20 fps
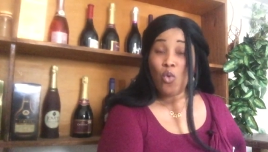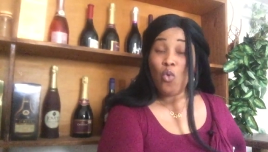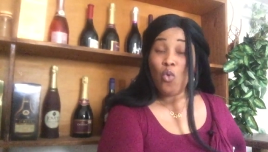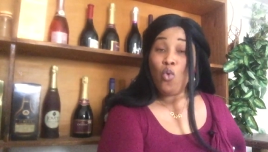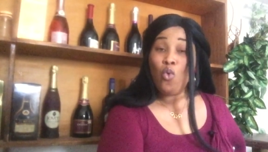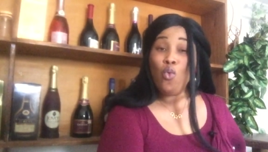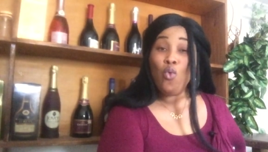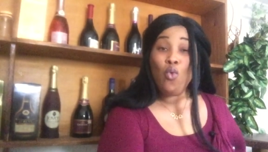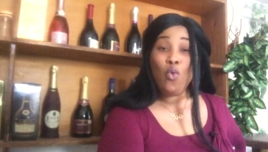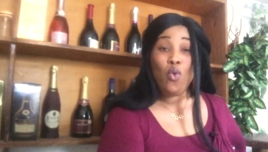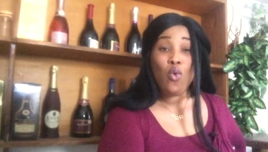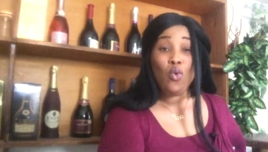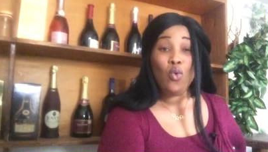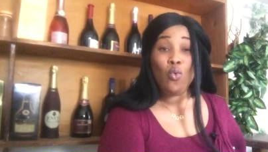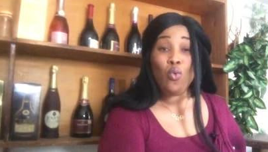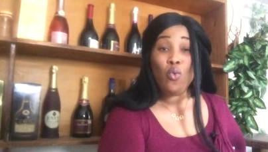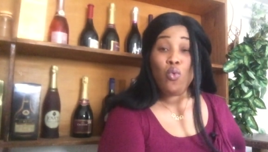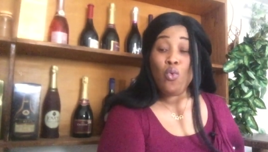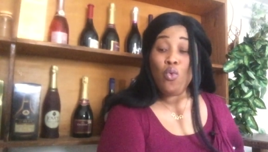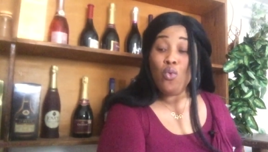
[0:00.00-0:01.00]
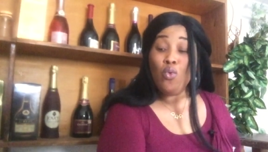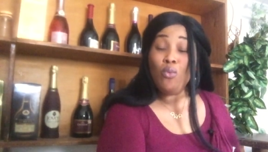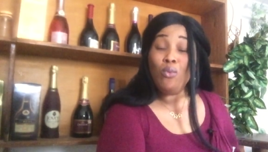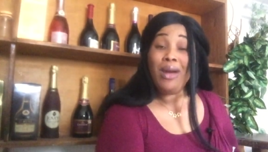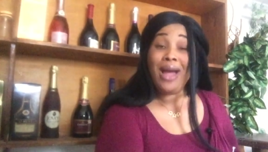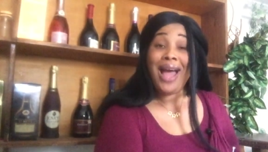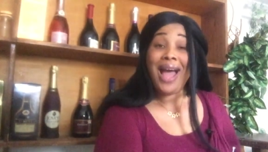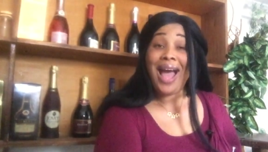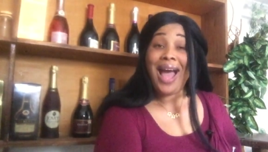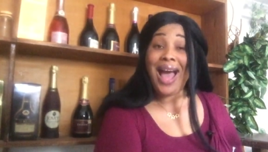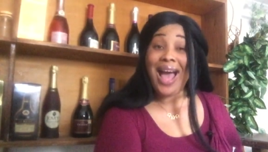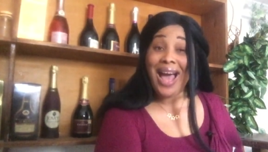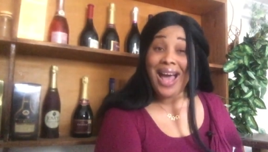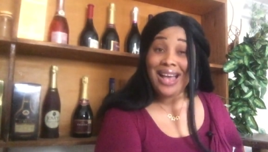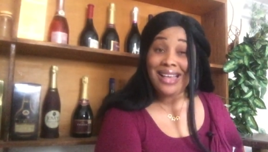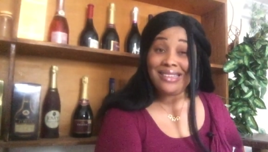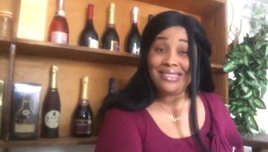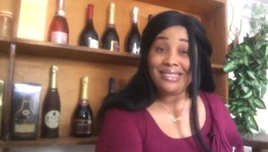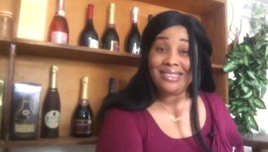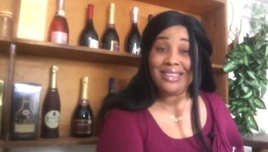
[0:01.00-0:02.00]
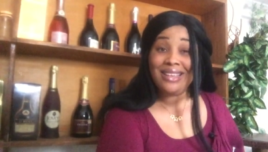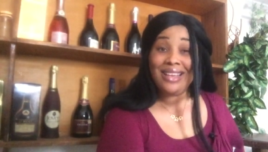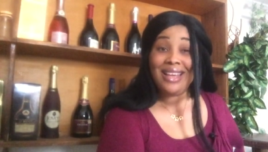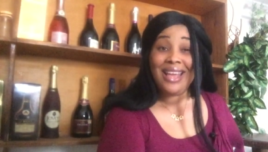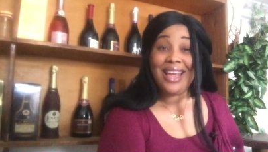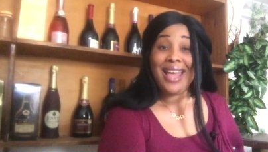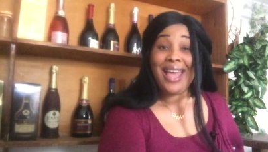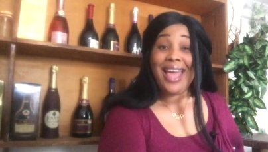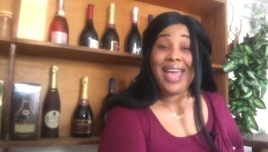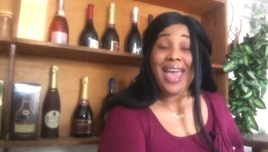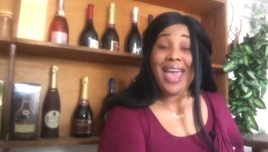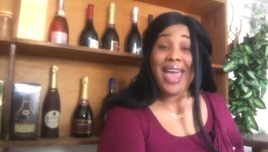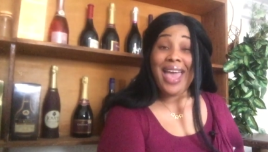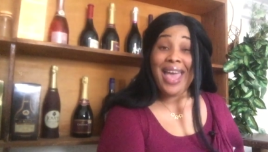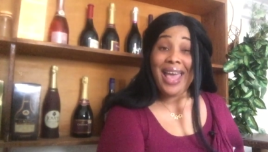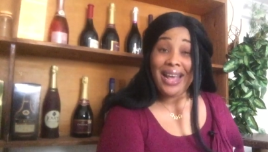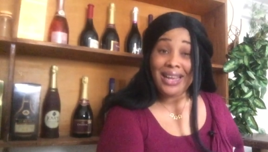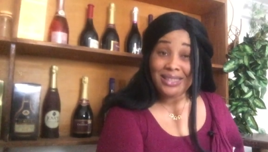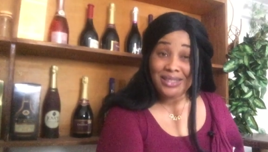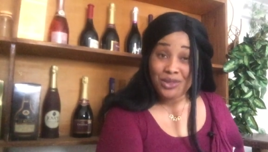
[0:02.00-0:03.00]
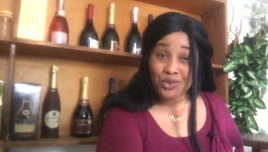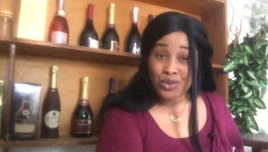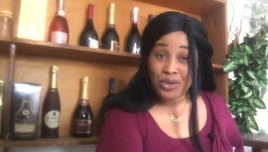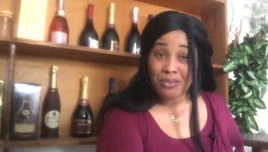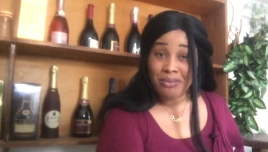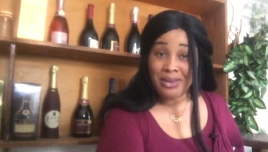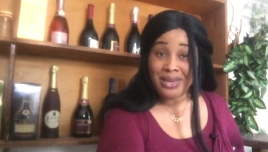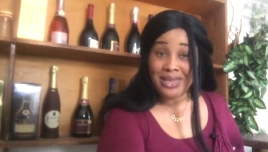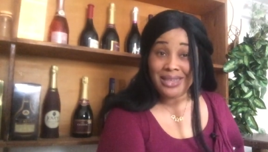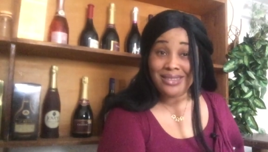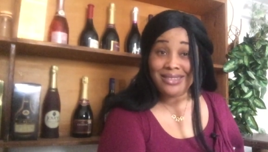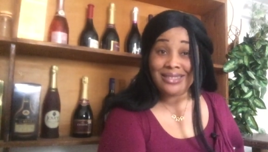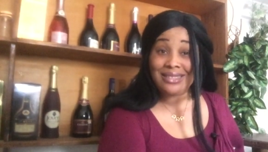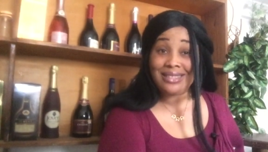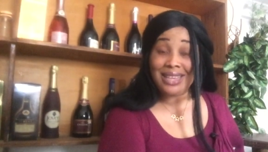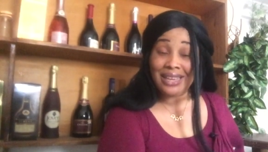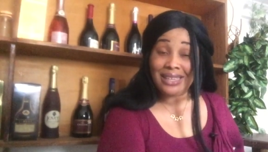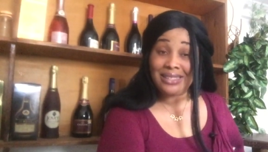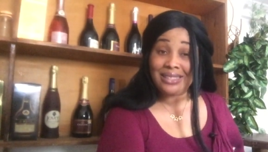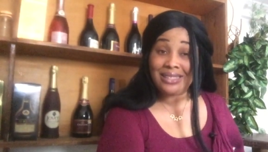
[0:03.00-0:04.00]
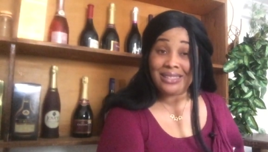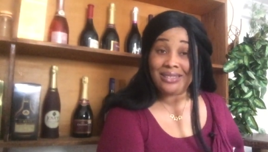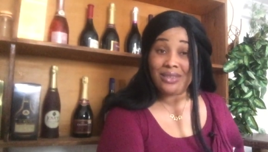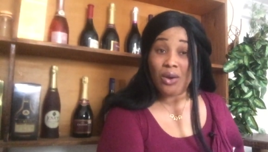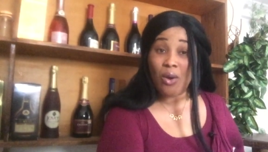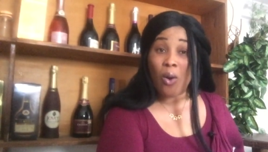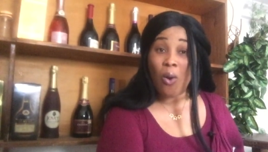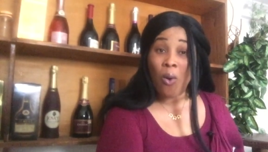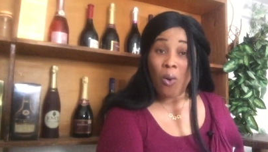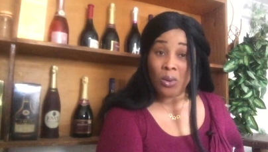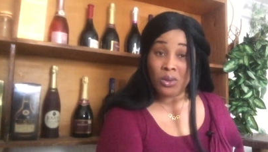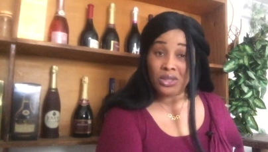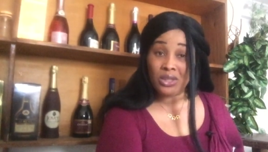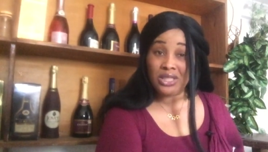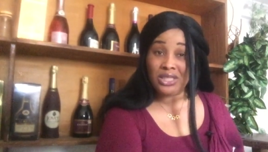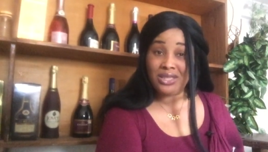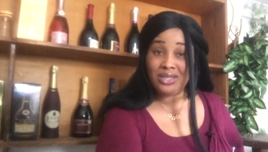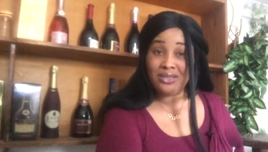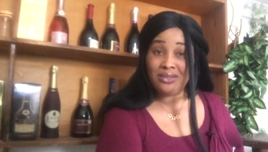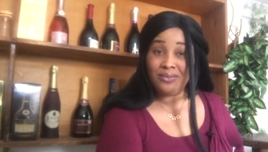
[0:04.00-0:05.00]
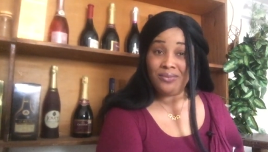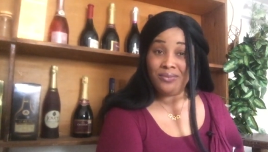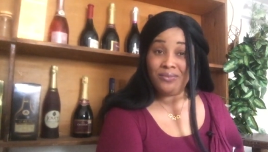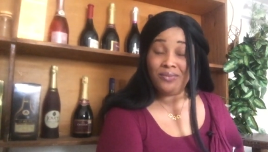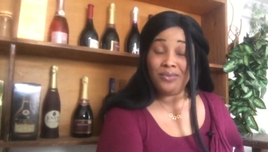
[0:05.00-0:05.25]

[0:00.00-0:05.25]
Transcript: who has extremely sex urge,